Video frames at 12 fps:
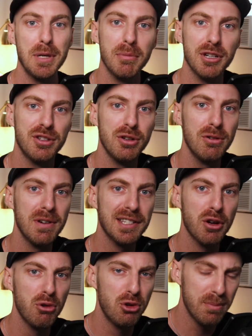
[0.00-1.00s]
number two is
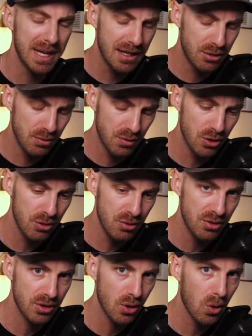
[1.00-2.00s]
going to be to
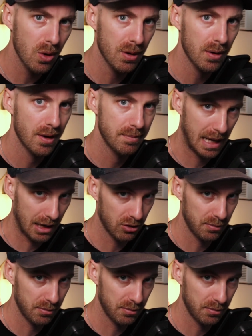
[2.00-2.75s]
use your power